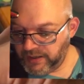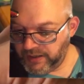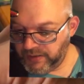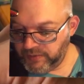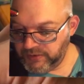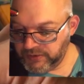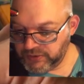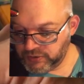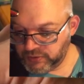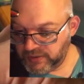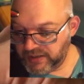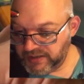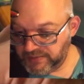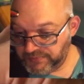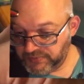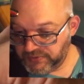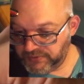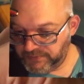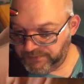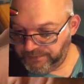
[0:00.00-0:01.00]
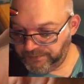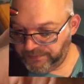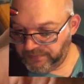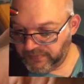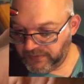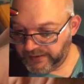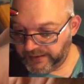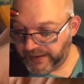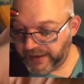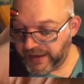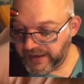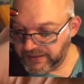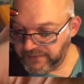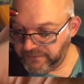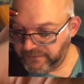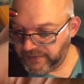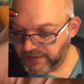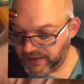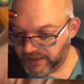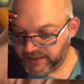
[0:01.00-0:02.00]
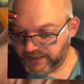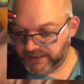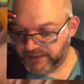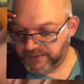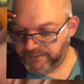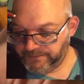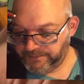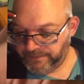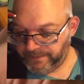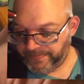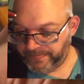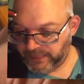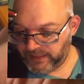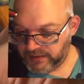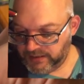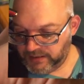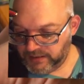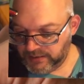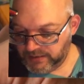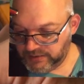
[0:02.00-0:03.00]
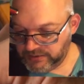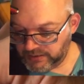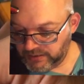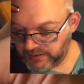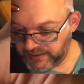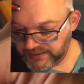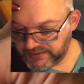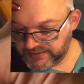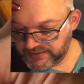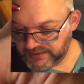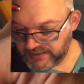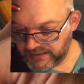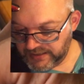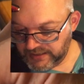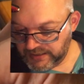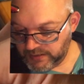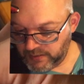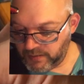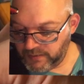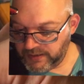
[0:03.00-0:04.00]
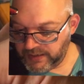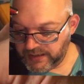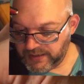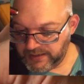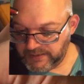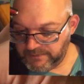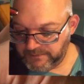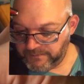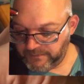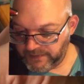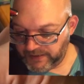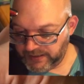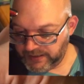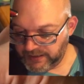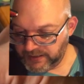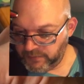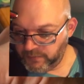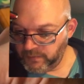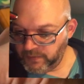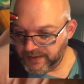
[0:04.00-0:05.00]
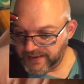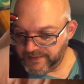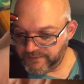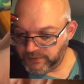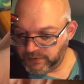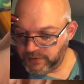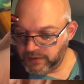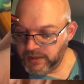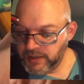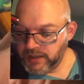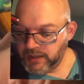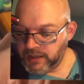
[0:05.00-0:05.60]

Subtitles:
with trample and flying. So let's say, okay, fine, whatever.